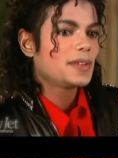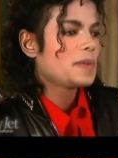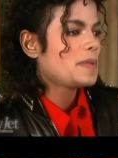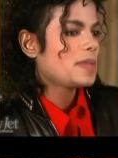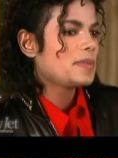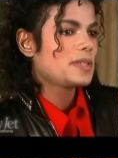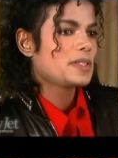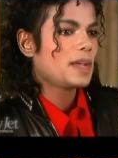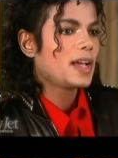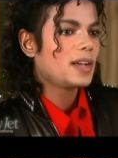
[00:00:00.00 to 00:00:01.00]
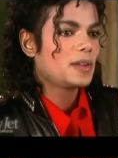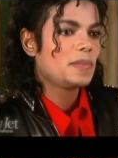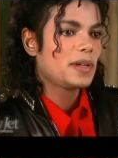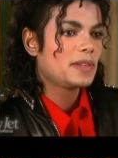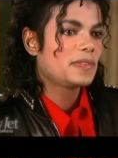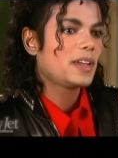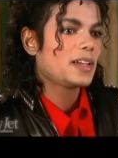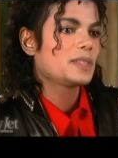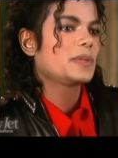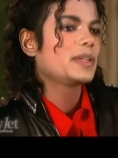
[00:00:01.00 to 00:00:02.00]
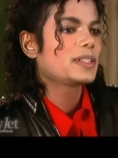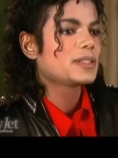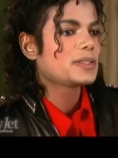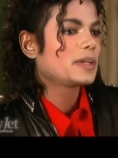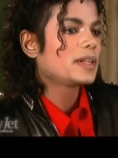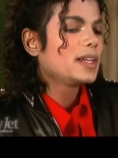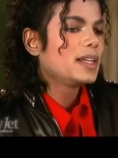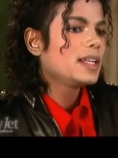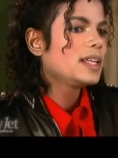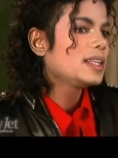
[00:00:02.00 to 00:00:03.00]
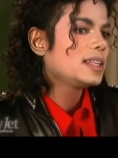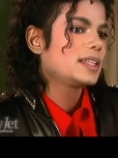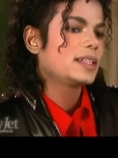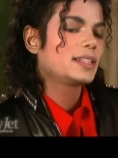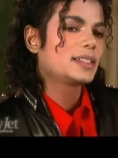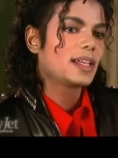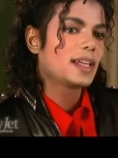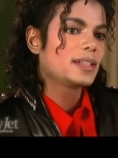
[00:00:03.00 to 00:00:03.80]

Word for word: Or a baby smile or butterfly's wings or anything like that,